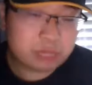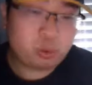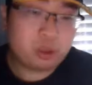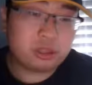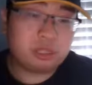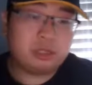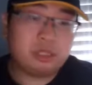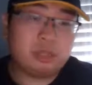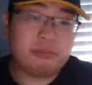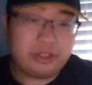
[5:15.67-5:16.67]

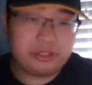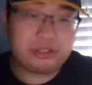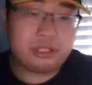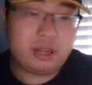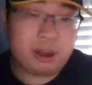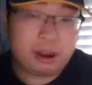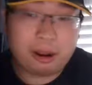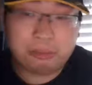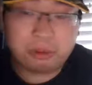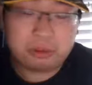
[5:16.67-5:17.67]
Watt's brother.
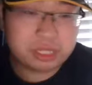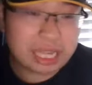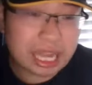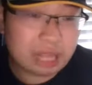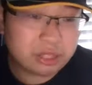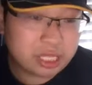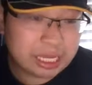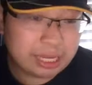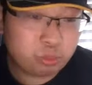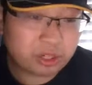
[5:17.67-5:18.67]
We'll see how this
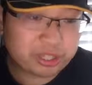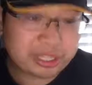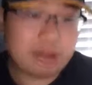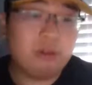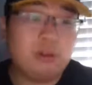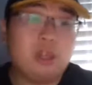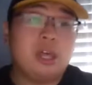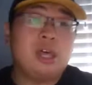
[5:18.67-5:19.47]
kid works out.